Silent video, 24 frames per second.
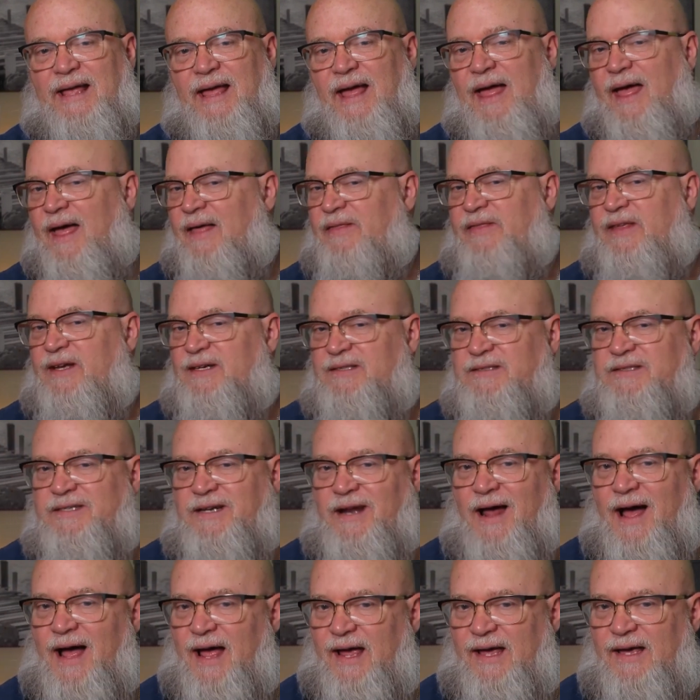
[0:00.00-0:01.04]
ethics
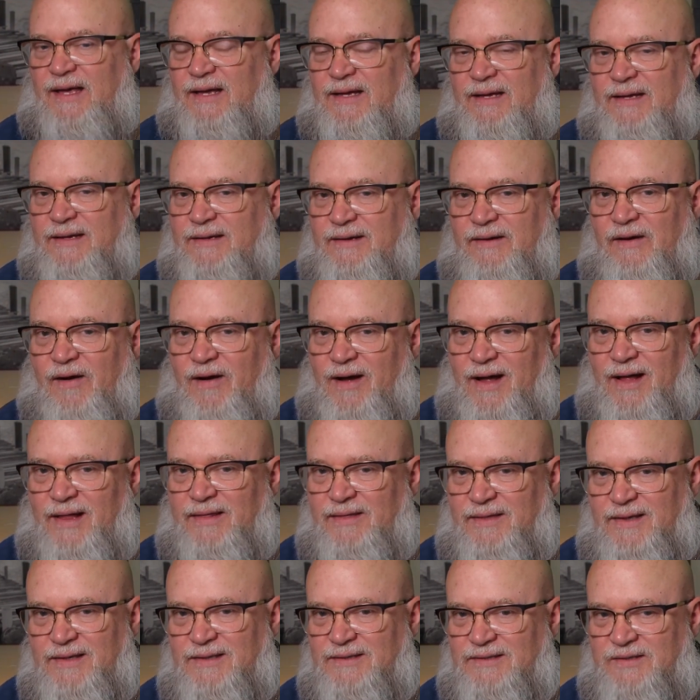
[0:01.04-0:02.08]
tie-in
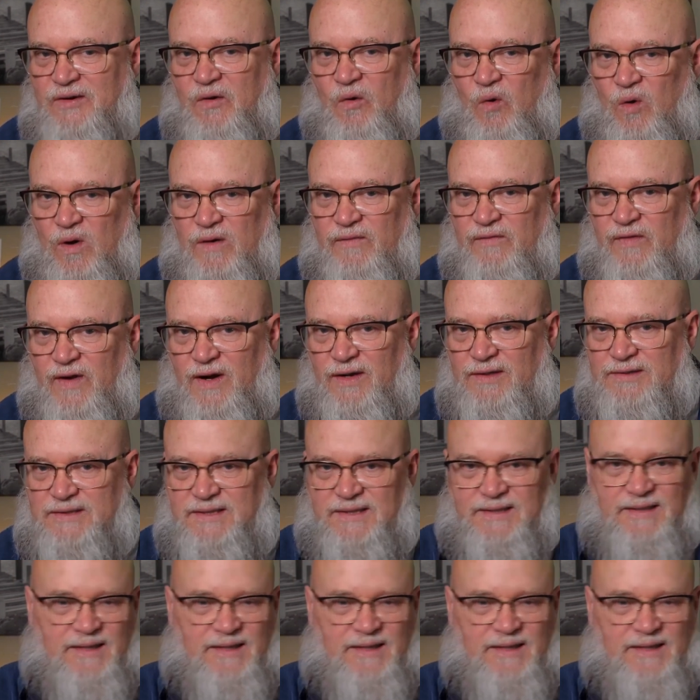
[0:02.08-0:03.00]
on this core function.